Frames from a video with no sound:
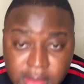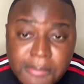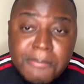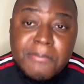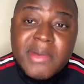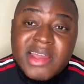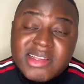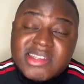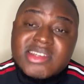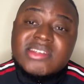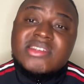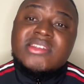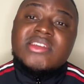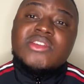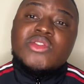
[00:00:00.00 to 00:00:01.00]

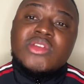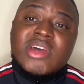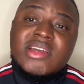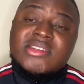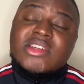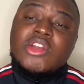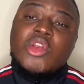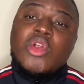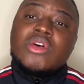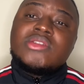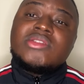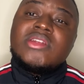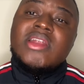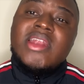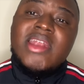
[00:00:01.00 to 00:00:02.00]
Manchester United
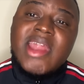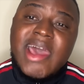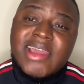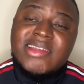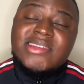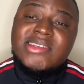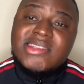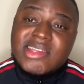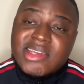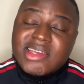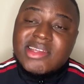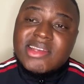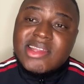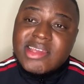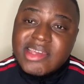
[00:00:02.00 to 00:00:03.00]
lost
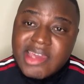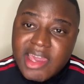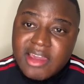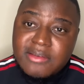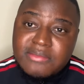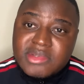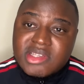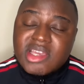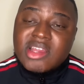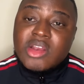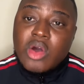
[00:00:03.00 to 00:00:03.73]
19 games in